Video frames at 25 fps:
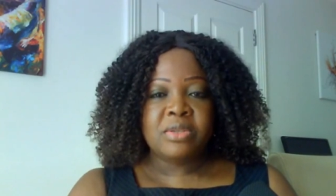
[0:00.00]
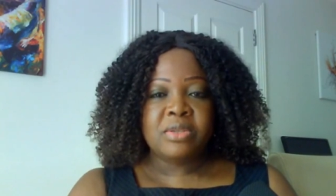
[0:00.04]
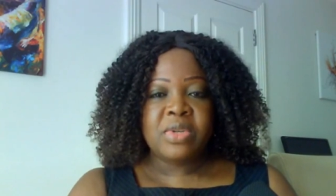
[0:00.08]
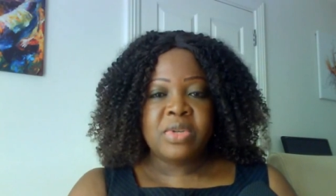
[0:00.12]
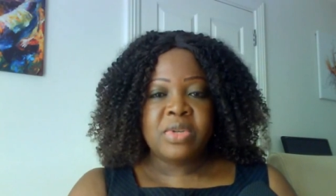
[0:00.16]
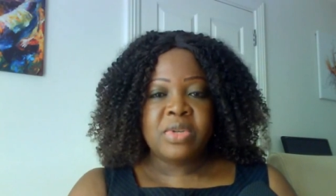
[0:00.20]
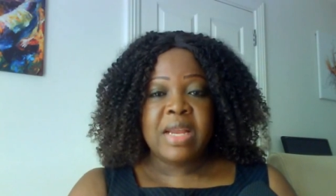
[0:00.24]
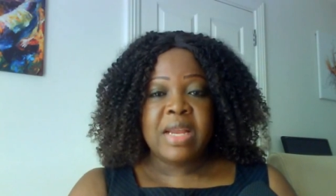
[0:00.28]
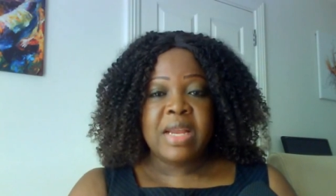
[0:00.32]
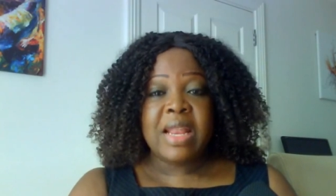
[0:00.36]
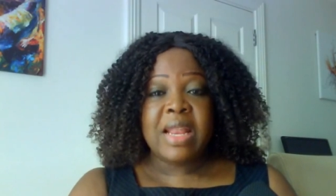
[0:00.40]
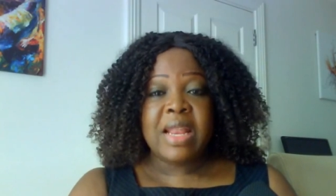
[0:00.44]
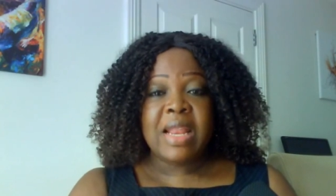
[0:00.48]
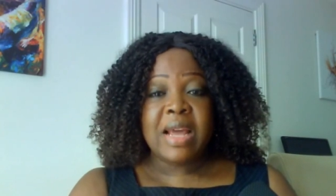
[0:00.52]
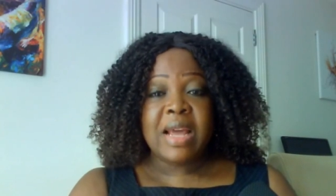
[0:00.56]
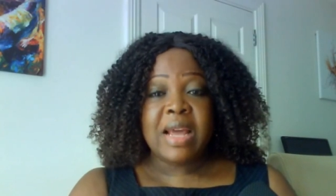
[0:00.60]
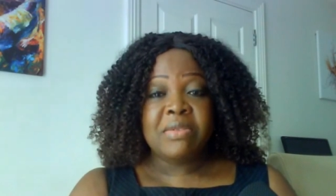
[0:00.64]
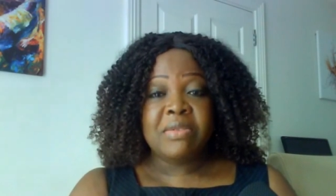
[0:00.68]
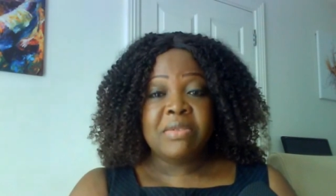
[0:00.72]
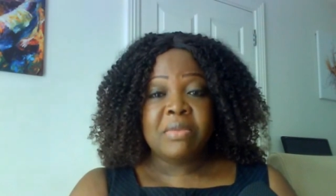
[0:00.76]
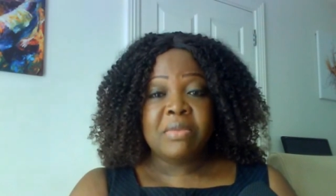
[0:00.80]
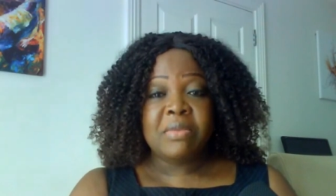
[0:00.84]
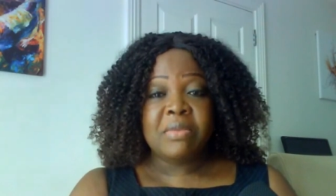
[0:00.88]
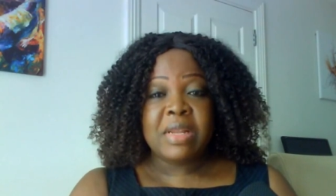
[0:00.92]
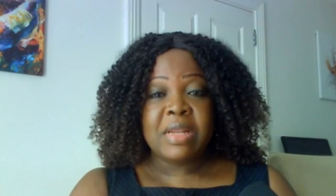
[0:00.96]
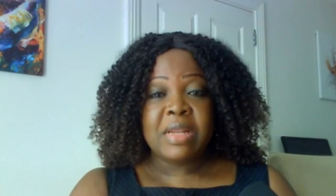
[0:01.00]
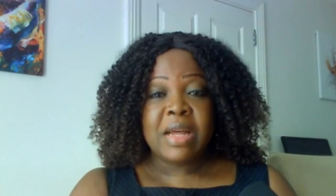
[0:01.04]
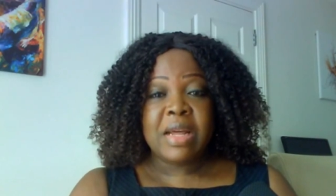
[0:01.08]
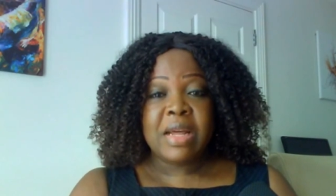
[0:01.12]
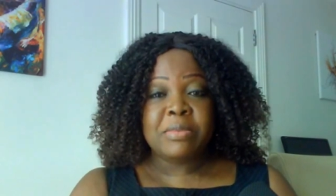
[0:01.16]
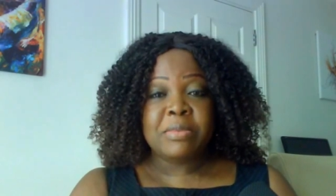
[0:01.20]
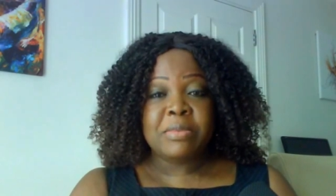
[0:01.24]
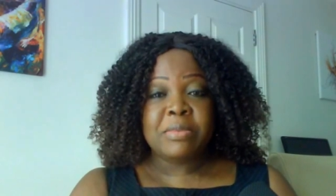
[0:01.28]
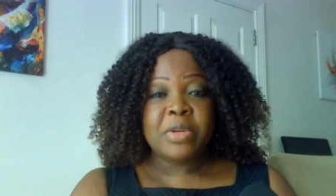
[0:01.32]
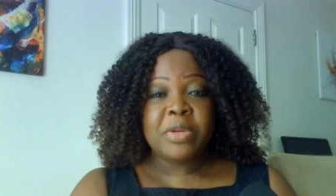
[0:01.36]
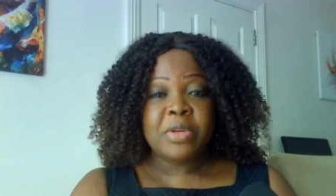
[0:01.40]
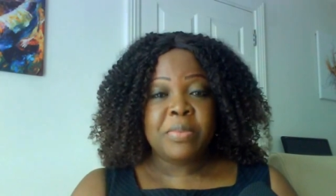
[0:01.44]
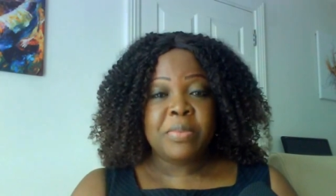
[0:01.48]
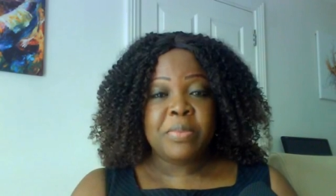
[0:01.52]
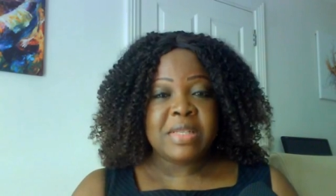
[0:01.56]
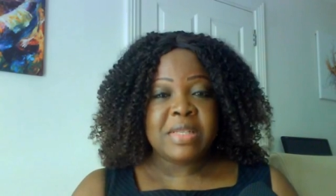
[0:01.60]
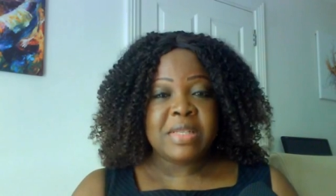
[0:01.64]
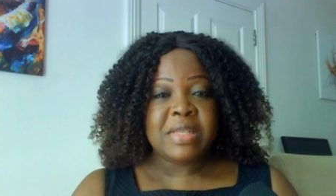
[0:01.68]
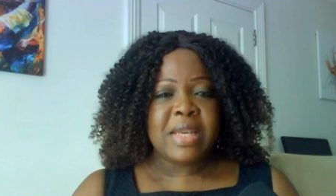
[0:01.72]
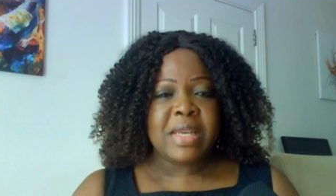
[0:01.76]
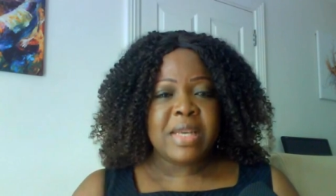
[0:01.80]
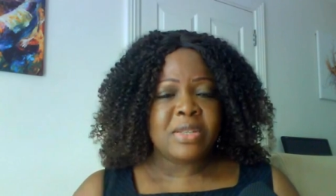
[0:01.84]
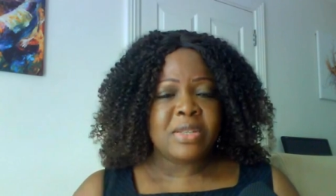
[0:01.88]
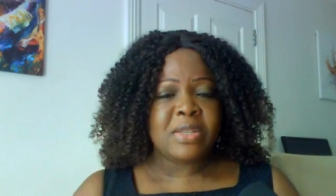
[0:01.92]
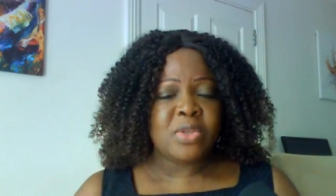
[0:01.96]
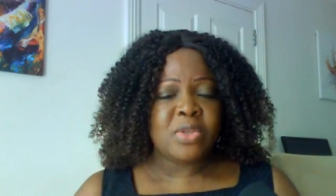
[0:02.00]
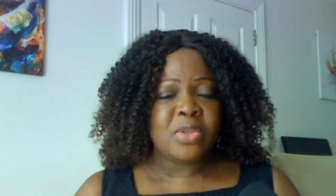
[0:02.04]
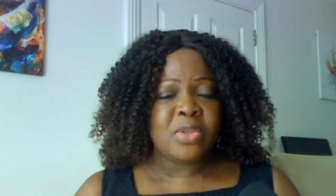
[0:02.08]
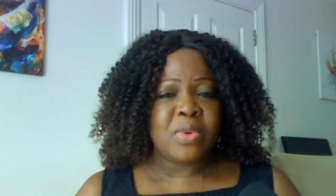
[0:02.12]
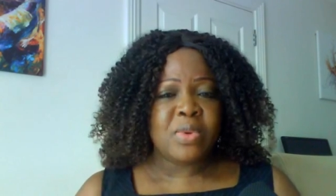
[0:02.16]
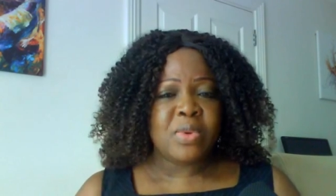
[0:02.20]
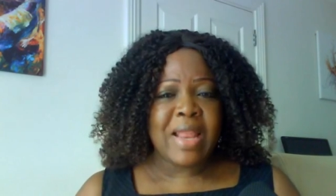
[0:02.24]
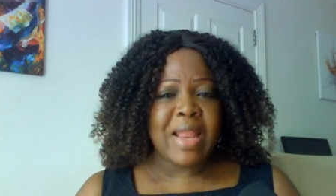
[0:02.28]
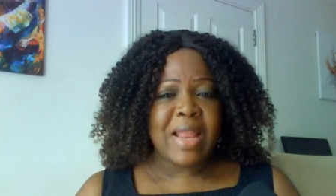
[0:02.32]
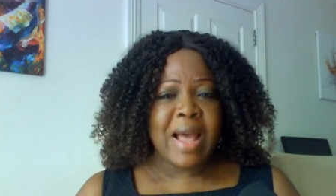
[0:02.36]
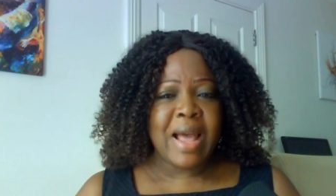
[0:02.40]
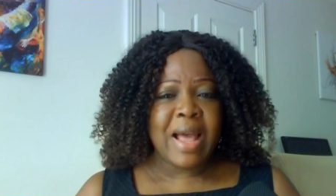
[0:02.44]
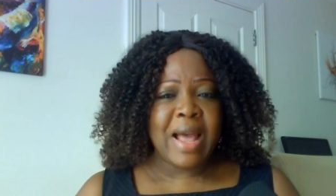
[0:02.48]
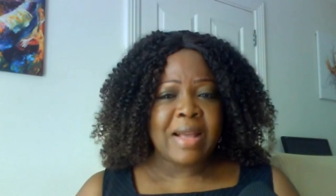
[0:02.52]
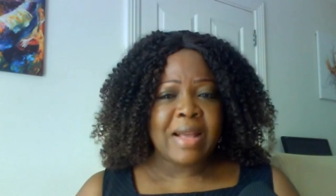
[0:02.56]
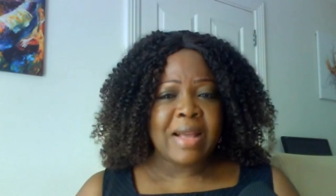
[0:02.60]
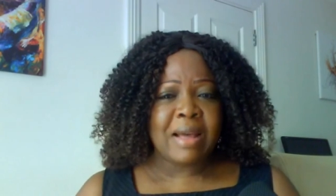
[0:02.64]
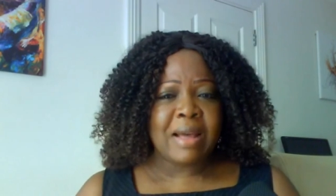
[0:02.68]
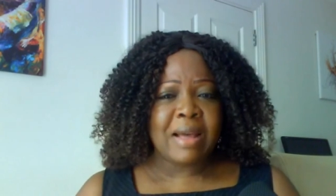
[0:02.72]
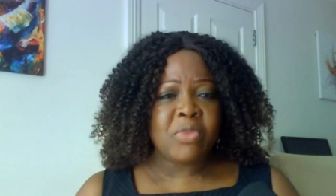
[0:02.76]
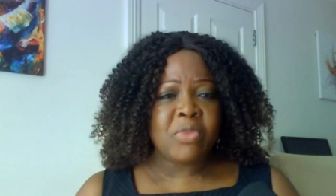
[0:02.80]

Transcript: doing a live from the laptop, it tends to lag.